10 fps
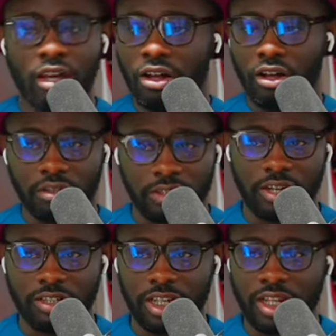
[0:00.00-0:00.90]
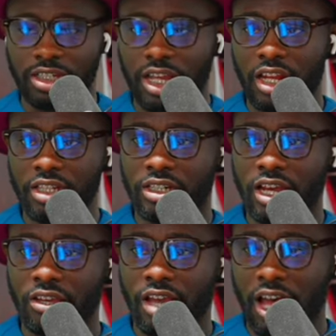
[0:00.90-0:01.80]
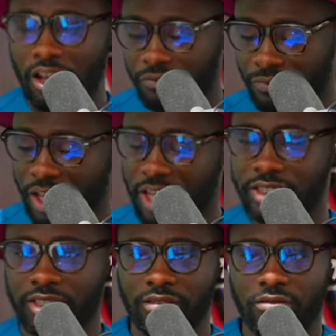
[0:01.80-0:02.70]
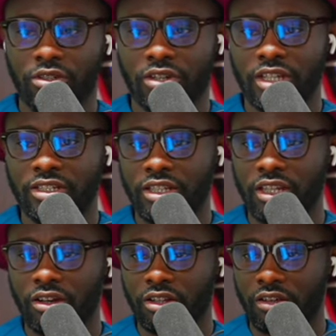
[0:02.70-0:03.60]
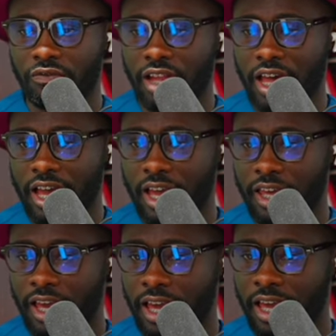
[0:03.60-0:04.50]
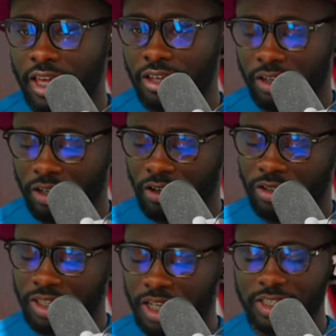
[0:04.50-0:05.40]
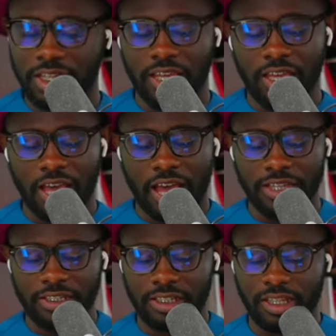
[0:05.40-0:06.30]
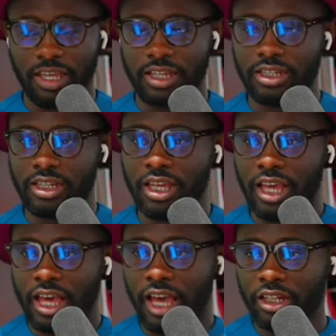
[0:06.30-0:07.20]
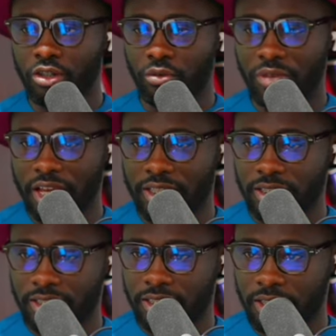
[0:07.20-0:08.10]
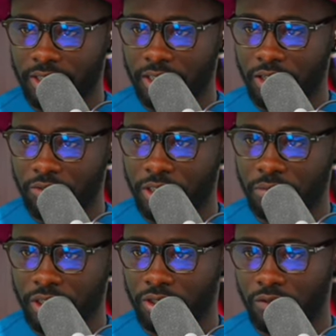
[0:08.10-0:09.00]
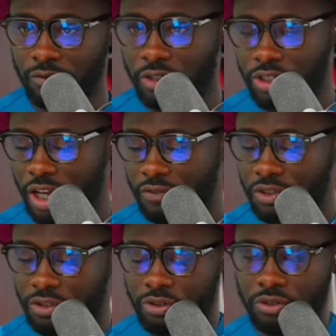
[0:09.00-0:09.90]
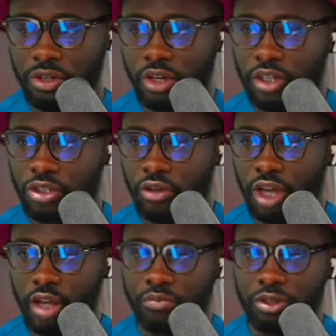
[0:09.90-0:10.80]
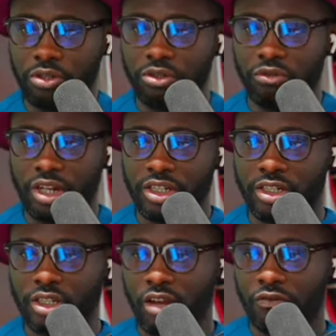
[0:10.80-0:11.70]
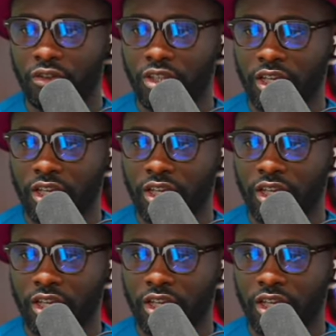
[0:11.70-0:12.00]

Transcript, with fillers: or there is any challenge that you have, as you can see on the flyer here you can contact the ICAG and you will be assisted in respect of what you have to do to help you to register for the